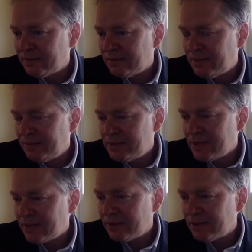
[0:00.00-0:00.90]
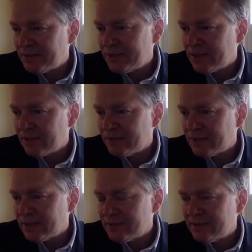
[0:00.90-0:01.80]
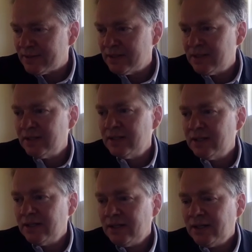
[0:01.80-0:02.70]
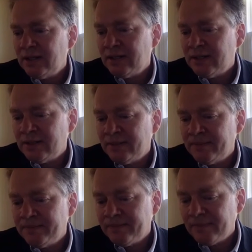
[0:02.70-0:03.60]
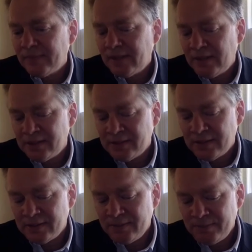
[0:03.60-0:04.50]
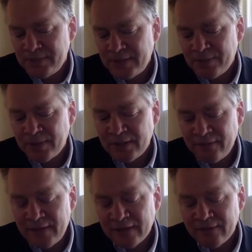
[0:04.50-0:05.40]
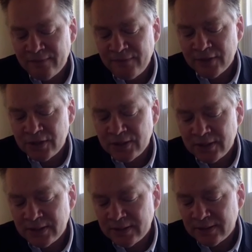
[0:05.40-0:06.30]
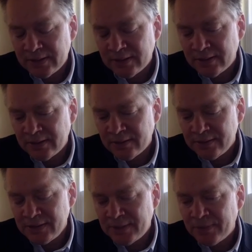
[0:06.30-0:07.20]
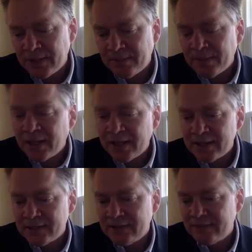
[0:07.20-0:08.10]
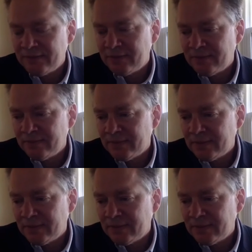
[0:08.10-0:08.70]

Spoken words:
be touting themselves um, as separating fact from fiction, or separating bias from